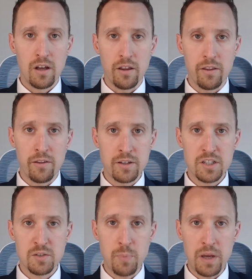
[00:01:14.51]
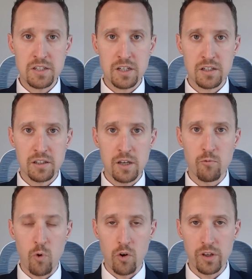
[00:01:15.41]
This is basically
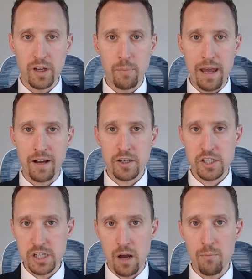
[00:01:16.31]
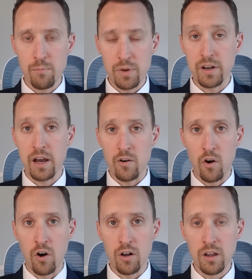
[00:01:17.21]
rolling back some, but not
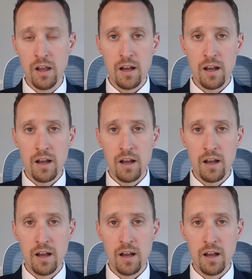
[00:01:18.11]
all,